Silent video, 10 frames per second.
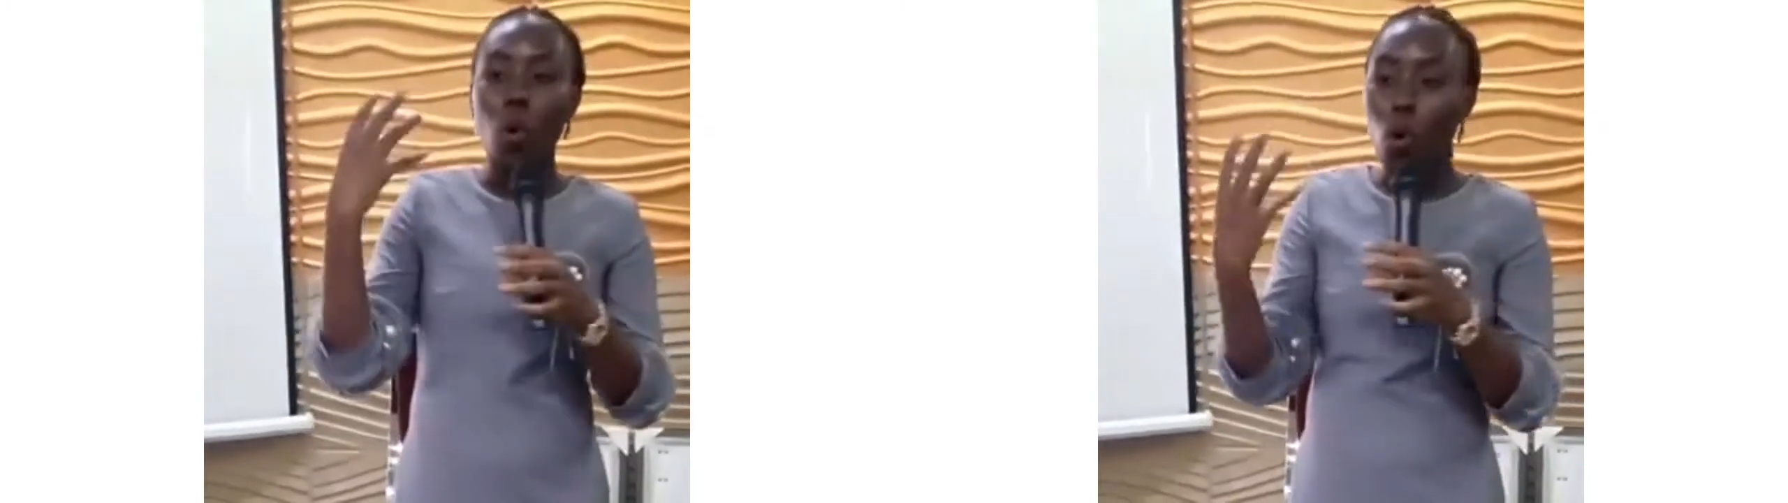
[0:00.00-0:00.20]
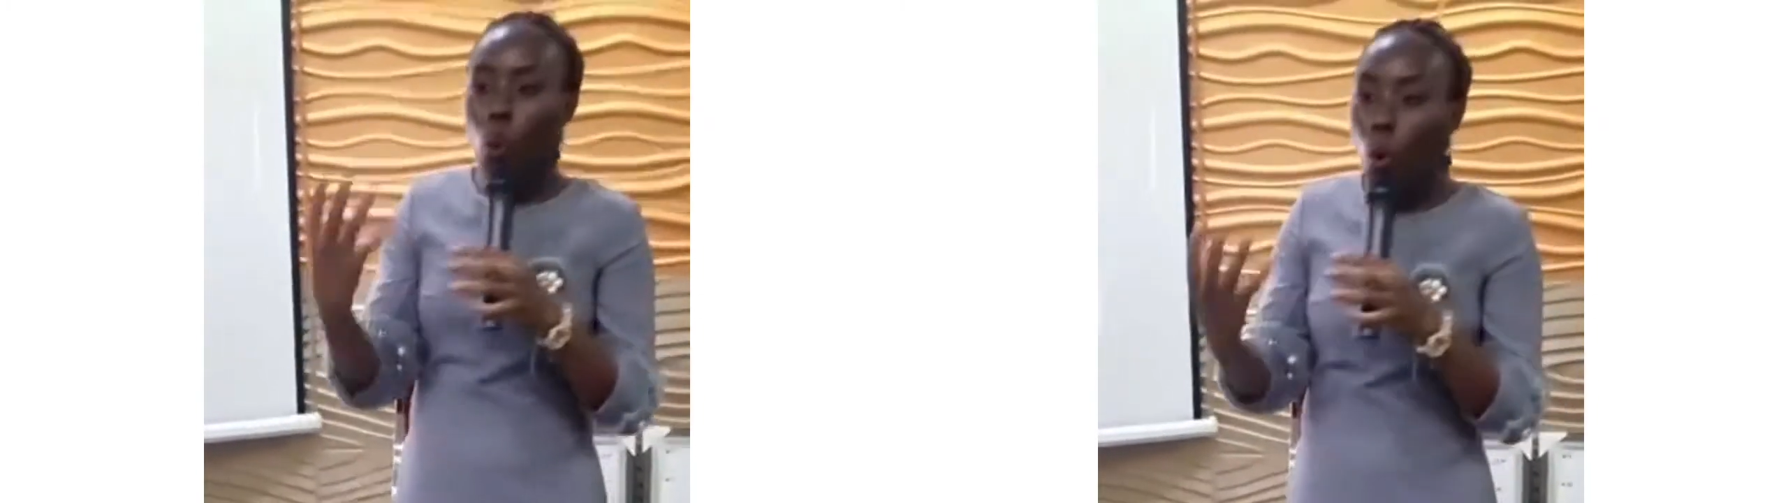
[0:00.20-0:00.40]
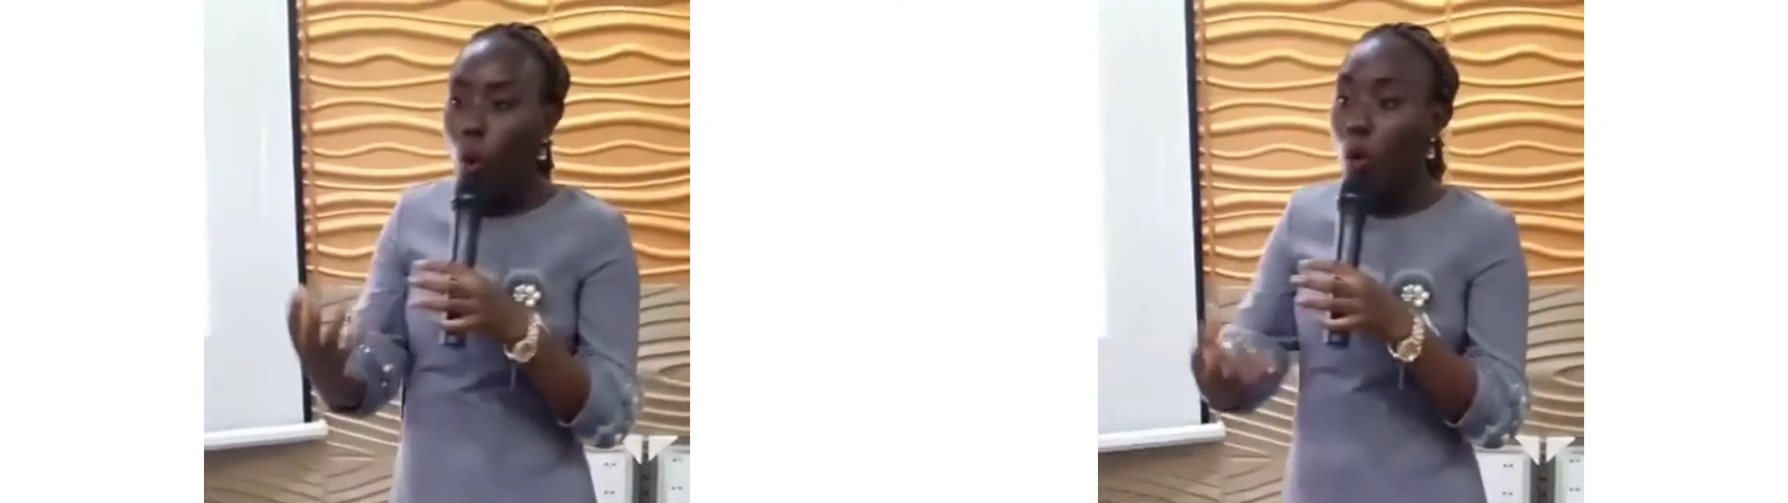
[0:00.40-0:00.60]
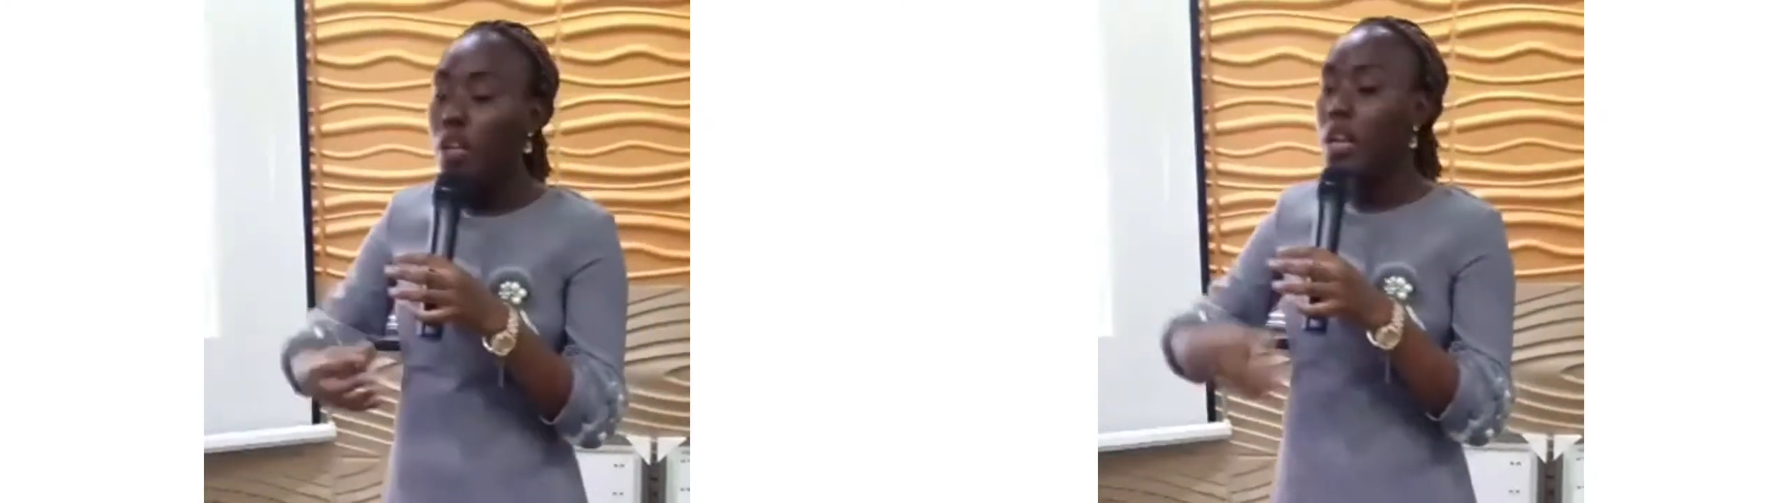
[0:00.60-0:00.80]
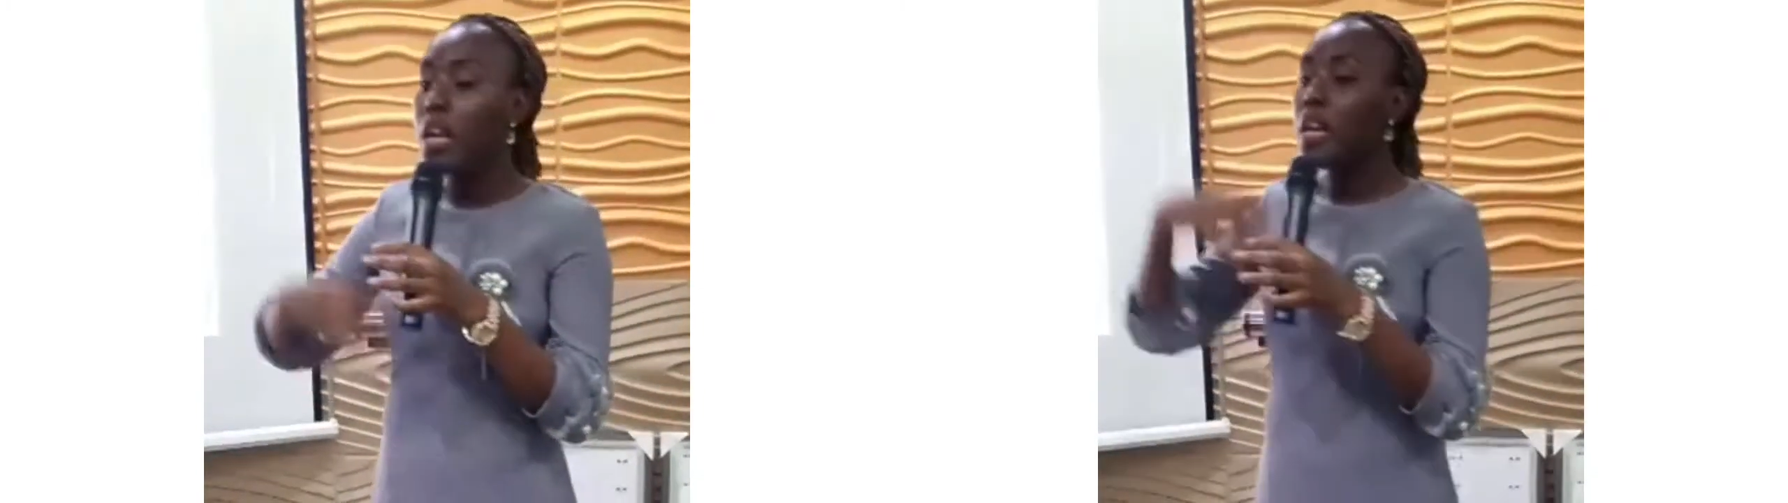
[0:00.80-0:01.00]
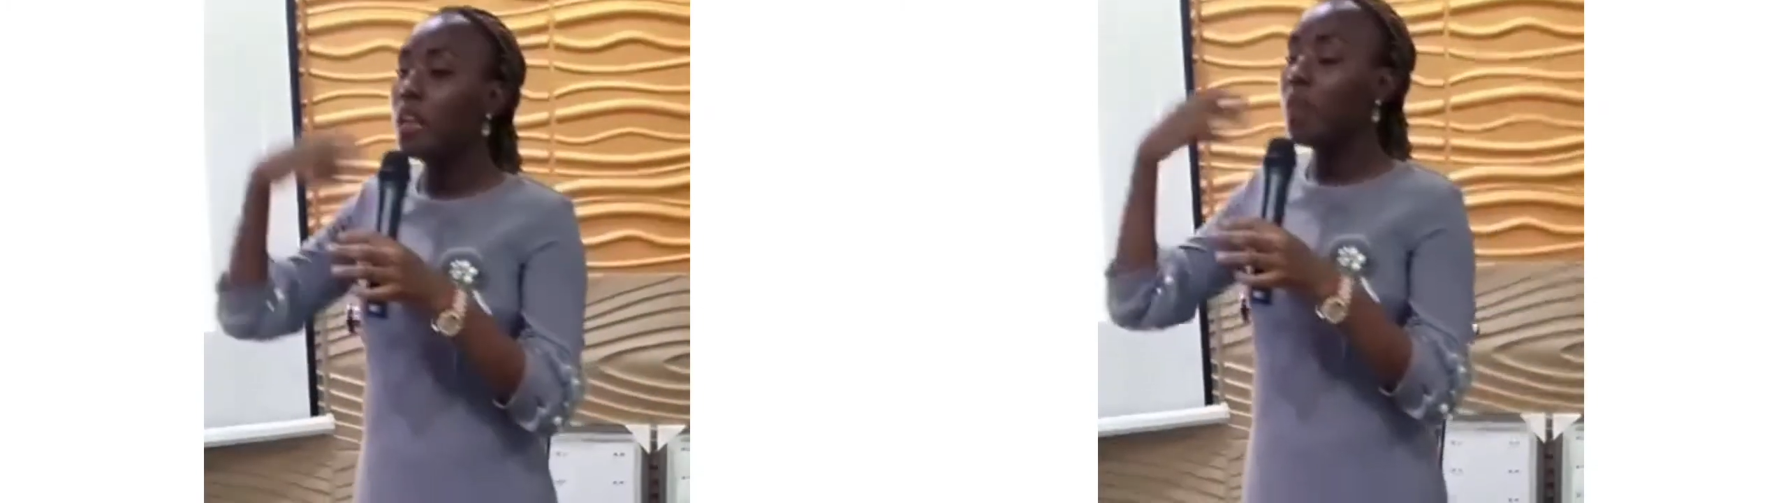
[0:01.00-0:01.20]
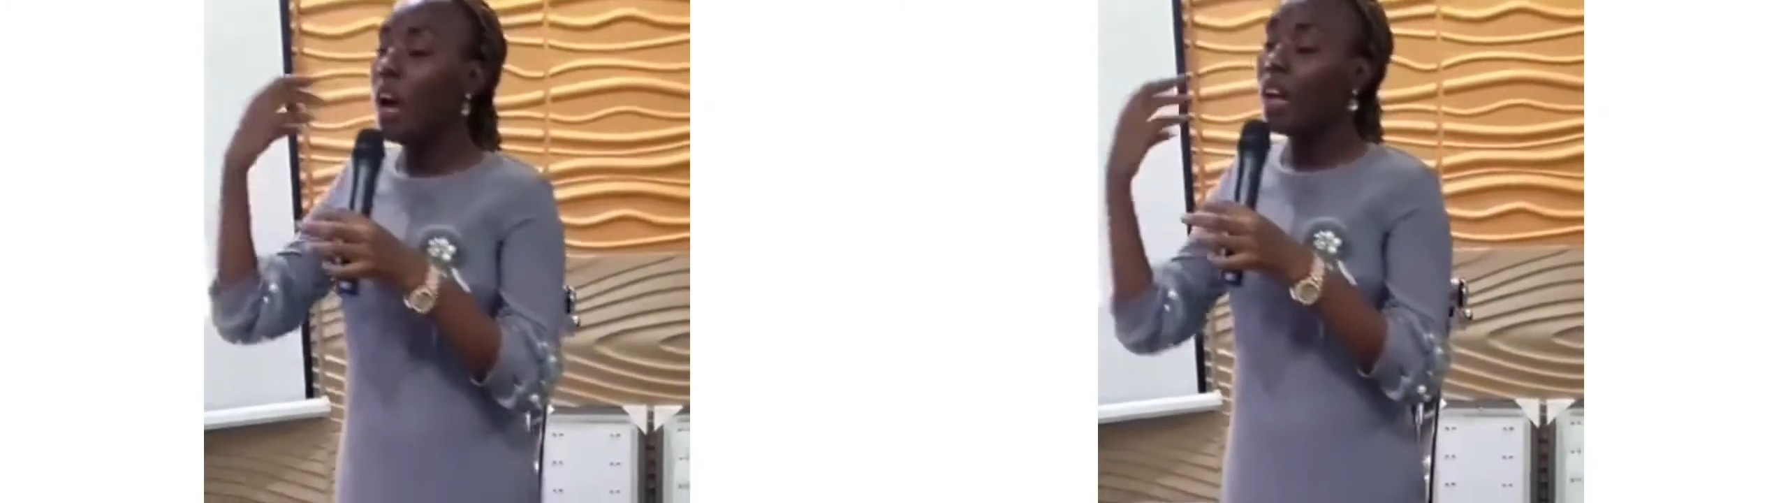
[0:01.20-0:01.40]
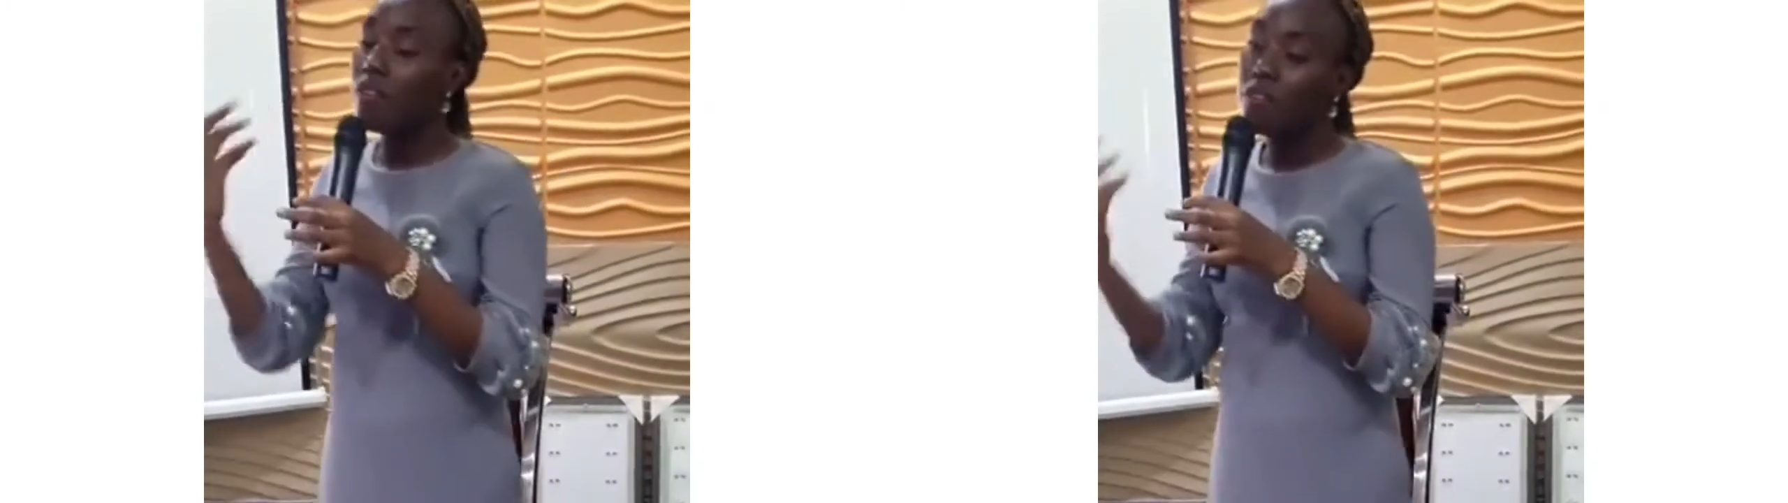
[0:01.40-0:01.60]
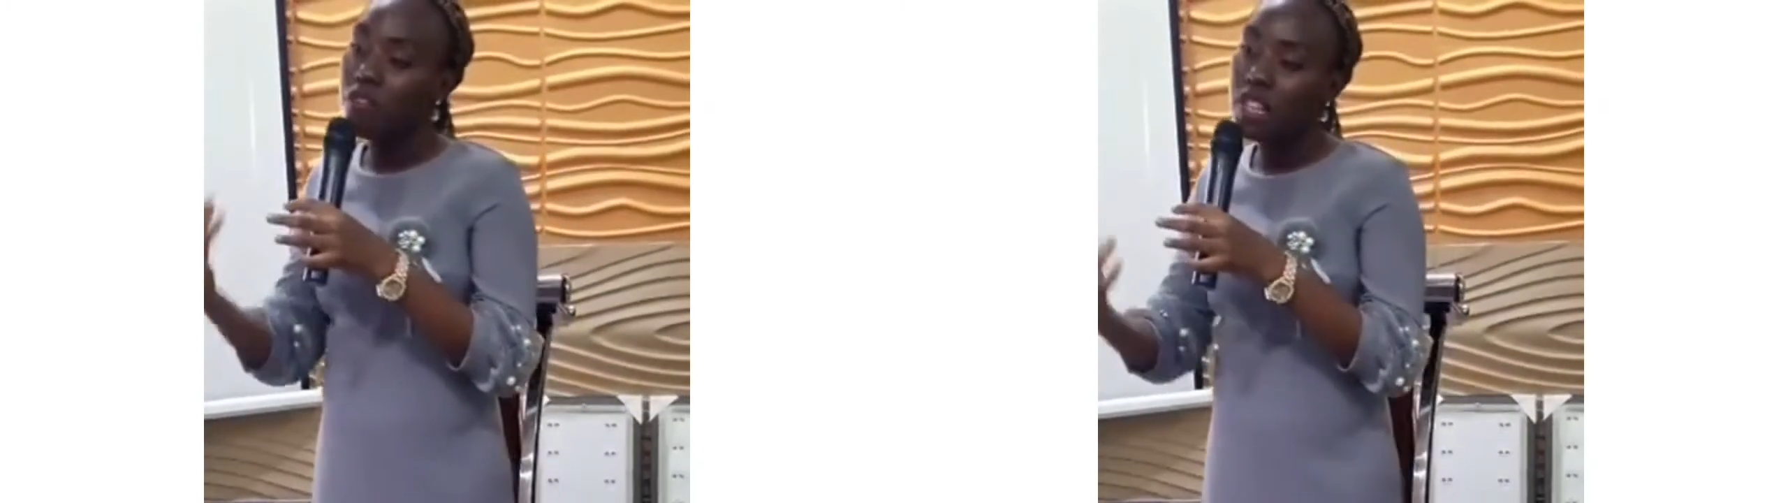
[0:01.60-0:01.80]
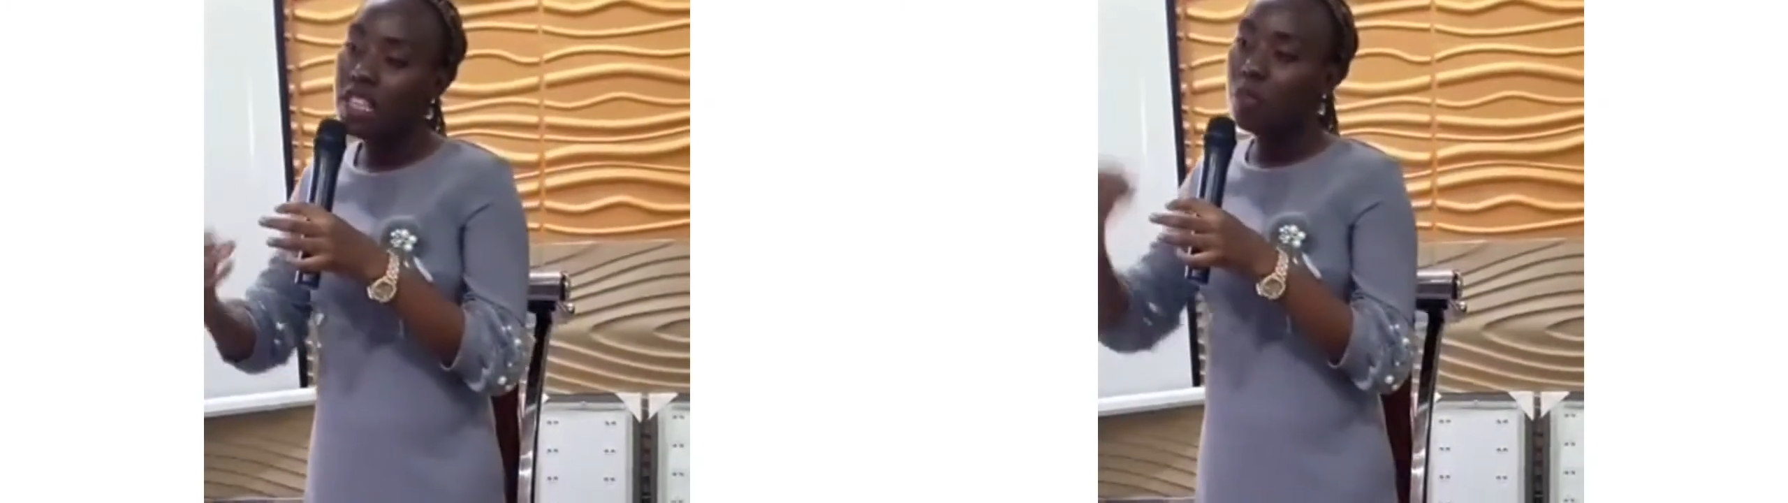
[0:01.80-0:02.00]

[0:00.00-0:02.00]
every paid worker can